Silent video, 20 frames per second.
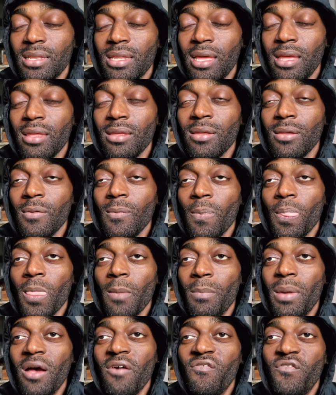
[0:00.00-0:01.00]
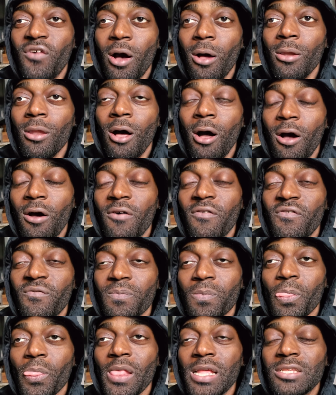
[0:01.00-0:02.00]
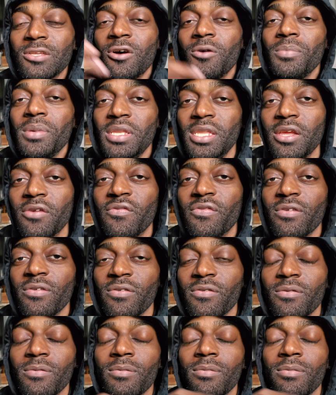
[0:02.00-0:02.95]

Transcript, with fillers: Like my fall off is gonna be different